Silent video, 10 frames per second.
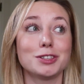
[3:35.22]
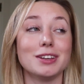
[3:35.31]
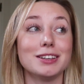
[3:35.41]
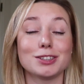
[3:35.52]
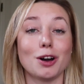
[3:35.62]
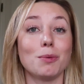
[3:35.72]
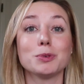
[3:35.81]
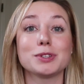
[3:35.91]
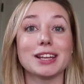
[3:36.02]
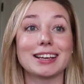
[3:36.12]
It's
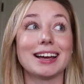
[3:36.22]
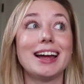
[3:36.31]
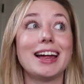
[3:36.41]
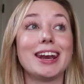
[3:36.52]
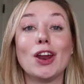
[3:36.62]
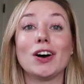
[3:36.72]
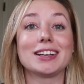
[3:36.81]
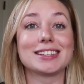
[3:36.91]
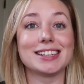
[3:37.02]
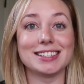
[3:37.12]
almost like
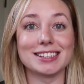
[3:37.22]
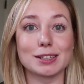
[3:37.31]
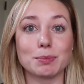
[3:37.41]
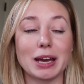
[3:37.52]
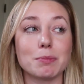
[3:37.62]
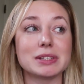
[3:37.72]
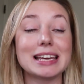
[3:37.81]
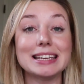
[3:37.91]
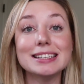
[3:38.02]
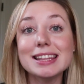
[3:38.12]
non-existent sometimes.
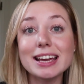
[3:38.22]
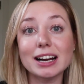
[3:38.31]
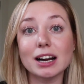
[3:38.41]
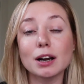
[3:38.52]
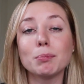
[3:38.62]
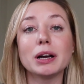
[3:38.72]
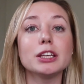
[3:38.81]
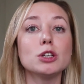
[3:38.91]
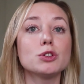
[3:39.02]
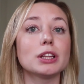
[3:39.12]
It is there, but
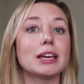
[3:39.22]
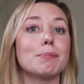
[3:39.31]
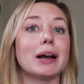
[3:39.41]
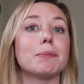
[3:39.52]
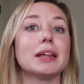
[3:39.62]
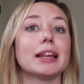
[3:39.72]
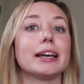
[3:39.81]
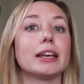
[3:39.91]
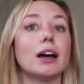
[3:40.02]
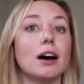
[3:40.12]
usually it might be
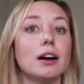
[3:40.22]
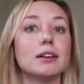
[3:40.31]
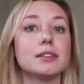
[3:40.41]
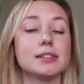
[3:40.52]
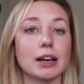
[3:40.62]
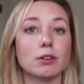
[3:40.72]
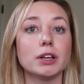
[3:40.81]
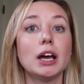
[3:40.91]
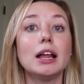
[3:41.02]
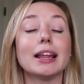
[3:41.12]
like an sound.
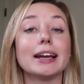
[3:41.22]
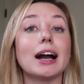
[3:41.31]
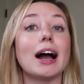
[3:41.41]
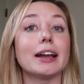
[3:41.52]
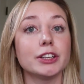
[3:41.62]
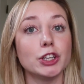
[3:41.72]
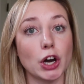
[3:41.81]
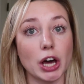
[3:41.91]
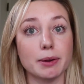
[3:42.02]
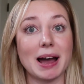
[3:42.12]
Like I could
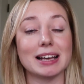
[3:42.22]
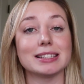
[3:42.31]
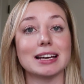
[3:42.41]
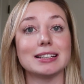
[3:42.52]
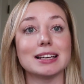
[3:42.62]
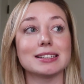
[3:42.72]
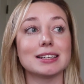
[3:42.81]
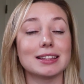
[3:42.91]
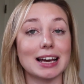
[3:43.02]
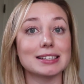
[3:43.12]
not have passed that test.
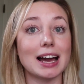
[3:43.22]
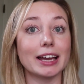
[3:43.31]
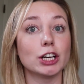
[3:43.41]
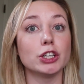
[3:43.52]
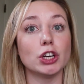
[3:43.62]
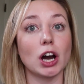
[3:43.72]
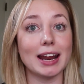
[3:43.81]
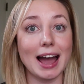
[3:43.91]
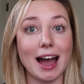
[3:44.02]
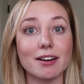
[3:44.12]
That's I could
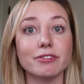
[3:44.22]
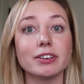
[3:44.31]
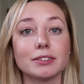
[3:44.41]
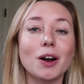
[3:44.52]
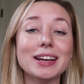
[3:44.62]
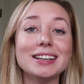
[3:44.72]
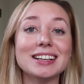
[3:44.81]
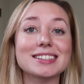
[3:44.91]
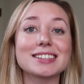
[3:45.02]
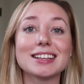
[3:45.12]
not have. Okay,
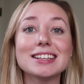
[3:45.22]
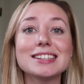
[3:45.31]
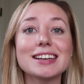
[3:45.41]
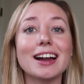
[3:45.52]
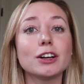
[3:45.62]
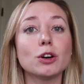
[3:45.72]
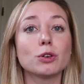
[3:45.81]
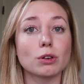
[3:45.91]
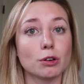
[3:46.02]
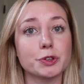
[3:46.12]
next, let's say I go
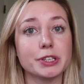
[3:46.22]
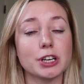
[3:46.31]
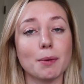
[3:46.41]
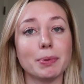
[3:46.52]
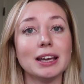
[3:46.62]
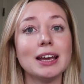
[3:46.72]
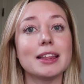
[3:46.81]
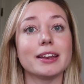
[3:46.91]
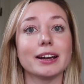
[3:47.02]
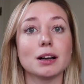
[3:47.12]
grocery shopping
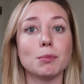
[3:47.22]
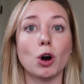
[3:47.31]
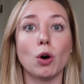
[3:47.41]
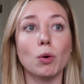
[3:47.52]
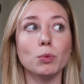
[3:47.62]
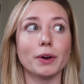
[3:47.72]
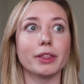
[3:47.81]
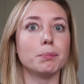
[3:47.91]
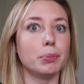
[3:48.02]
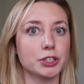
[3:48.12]
and then I come home
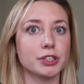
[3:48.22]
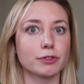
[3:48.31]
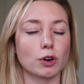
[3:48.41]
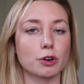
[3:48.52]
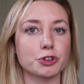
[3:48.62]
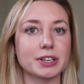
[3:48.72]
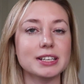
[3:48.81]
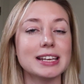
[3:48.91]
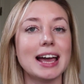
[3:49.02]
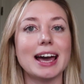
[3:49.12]
with a bunch of
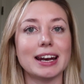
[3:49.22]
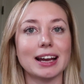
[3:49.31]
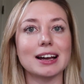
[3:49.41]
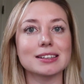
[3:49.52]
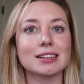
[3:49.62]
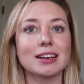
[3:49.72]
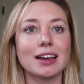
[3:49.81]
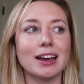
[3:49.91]
groceries and I ask,